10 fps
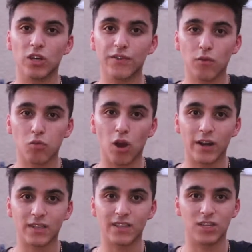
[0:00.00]
looking for
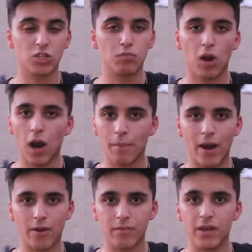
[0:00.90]
products that just pop
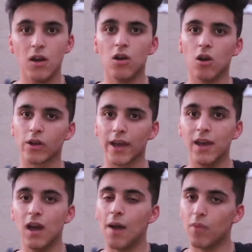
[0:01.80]
out at me, okay?
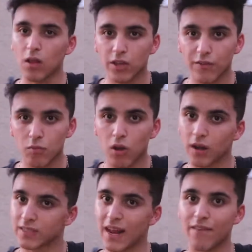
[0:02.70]
I'm not looking for
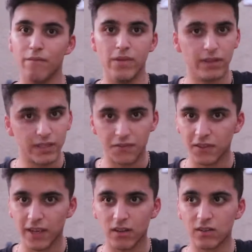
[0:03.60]
products that have millions of
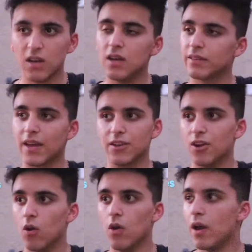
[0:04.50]
sales that, you
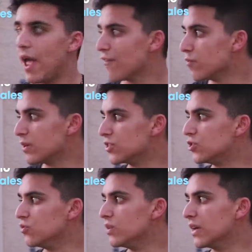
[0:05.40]
know, everybody's
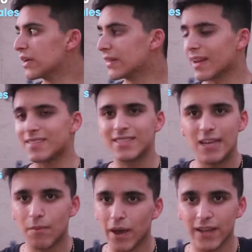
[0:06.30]
doing, that I
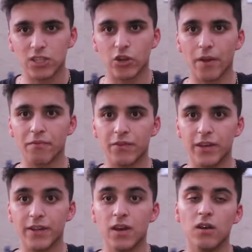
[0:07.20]
see on my Instagram
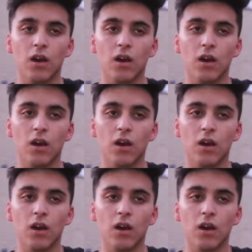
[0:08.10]
feed,